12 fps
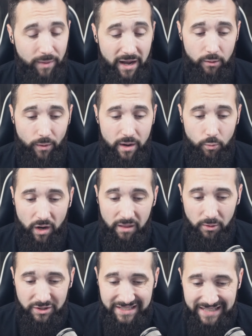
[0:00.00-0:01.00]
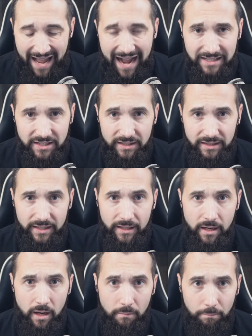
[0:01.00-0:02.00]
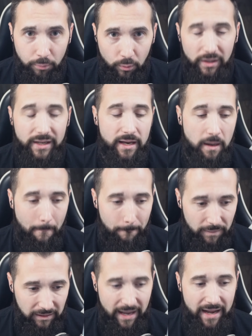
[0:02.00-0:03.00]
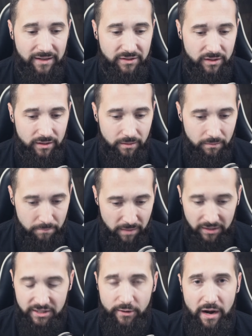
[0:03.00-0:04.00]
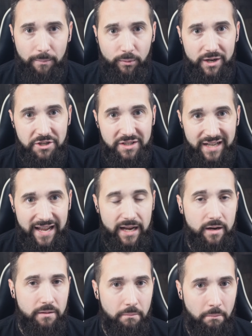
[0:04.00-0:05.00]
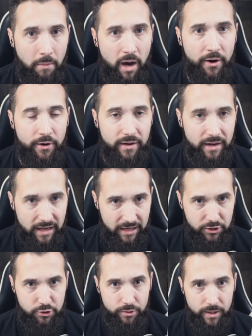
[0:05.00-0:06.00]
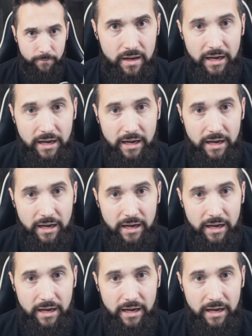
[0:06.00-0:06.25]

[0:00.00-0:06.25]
by the way, one of the most tactically brilliant plans military operations in modern history.